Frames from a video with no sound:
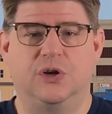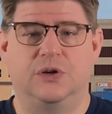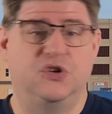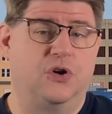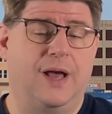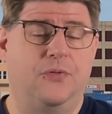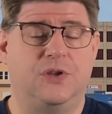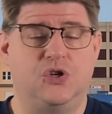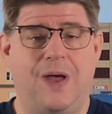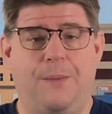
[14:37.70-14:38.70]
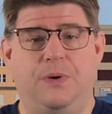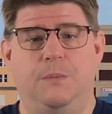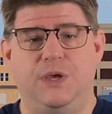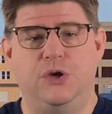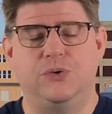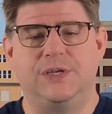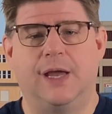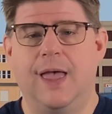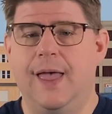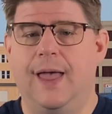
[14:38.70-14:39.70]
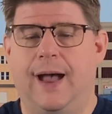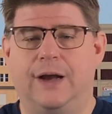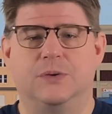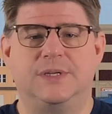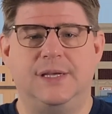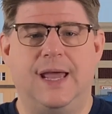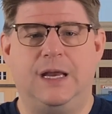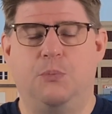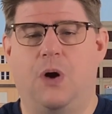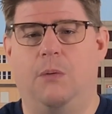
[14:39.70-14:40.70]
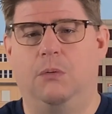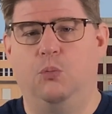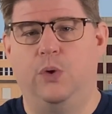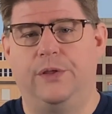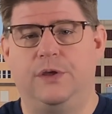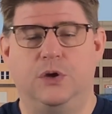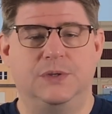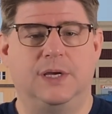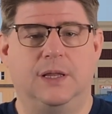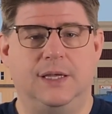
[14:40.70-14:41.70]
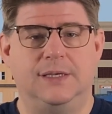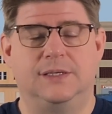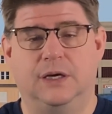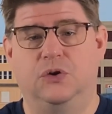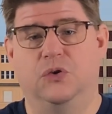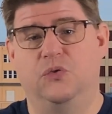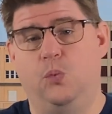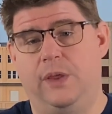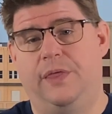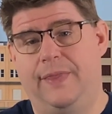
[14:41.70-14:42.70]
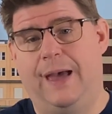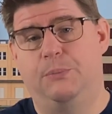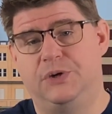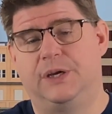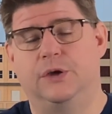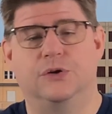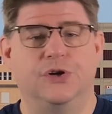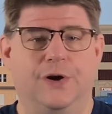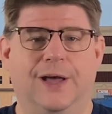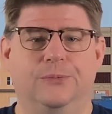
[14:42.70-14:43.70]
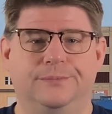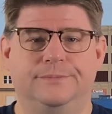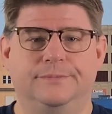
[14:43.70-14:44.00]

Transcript: or turnout that you happen to be using, I don't see any problem with using these signals with that particular turnout.